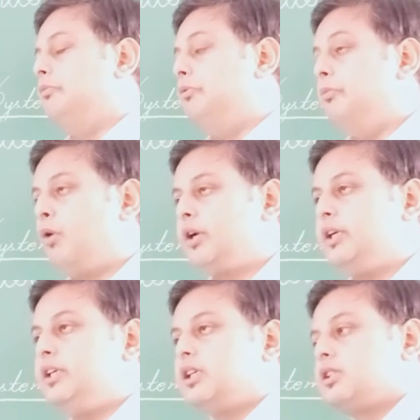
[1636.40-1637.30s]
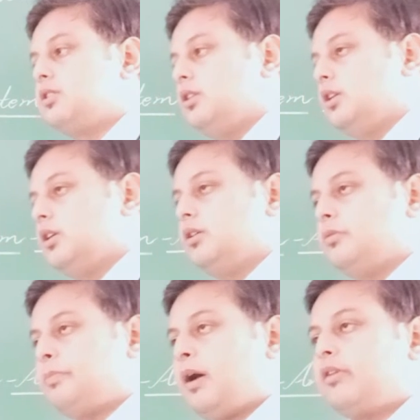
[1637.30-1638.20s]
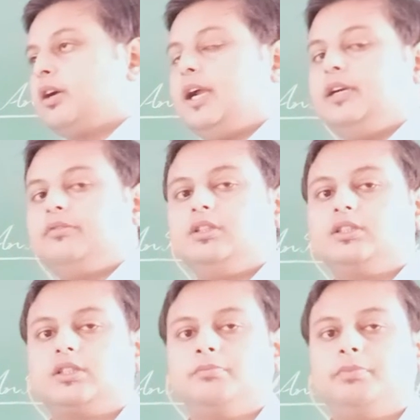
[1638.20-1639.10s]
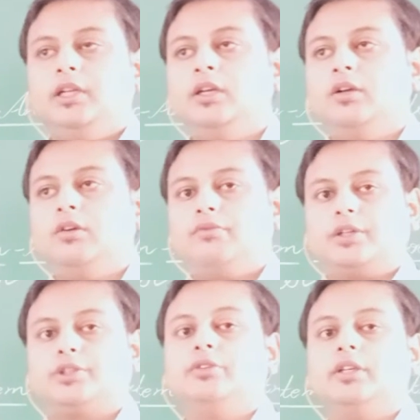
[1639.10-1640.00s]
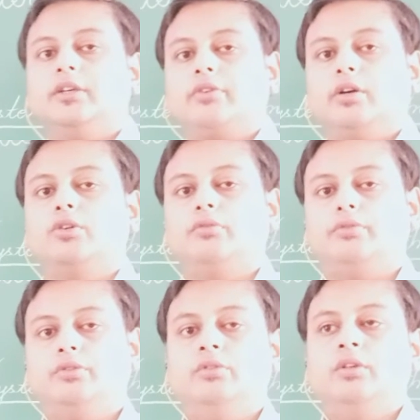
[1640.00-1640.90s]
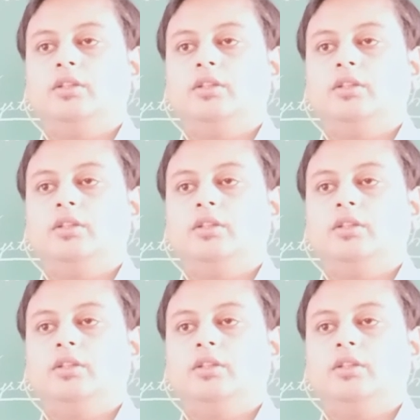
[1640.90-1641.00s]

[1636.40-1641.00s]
monitor's power light will simply fluctuate in front of you.